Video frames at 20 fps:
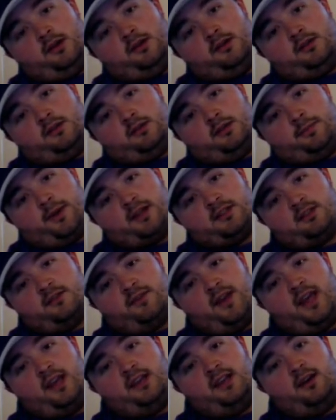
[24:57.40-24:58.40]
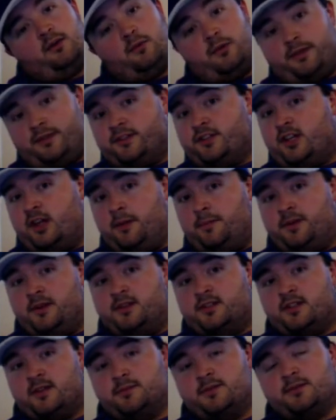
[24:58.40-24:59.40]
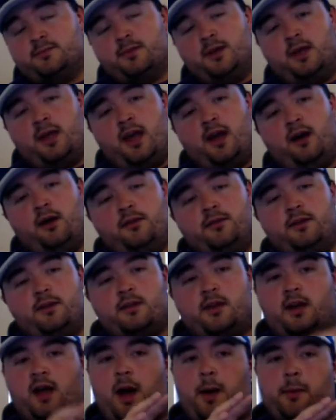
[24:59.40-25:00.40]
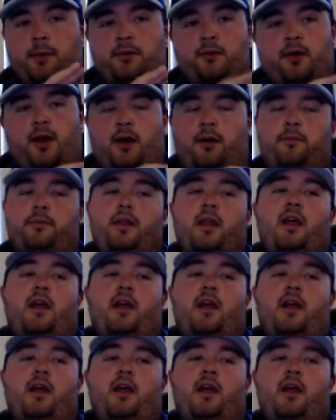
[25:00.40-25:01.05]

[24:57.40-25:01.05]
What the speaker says: to Pennsylvania, where the championship is being held, the Common Ground,